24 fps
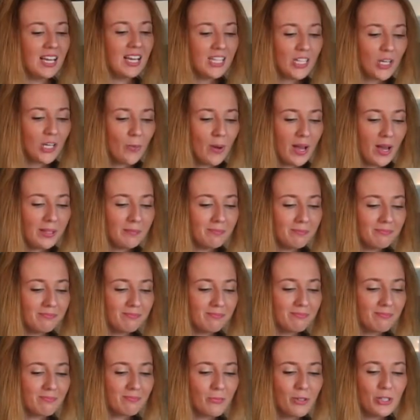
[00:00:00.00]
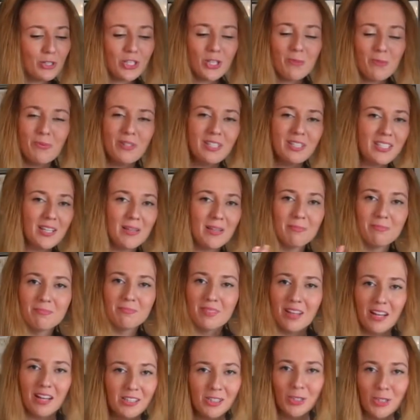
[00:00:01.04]
You know what? We're just gonna put
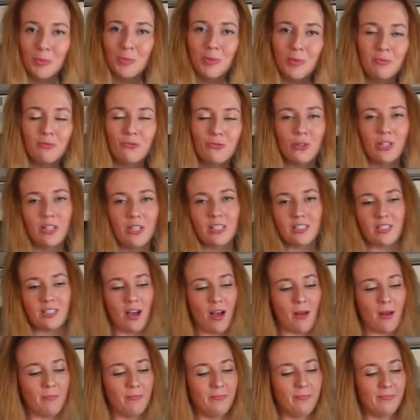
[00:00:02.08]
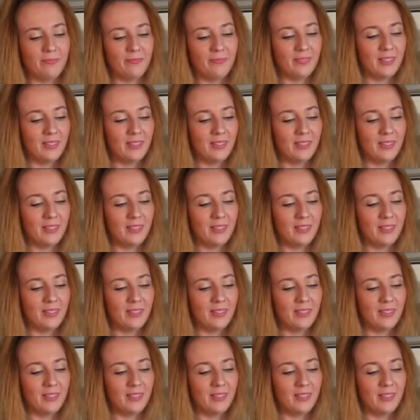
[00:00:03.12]
some aluminum foil on top.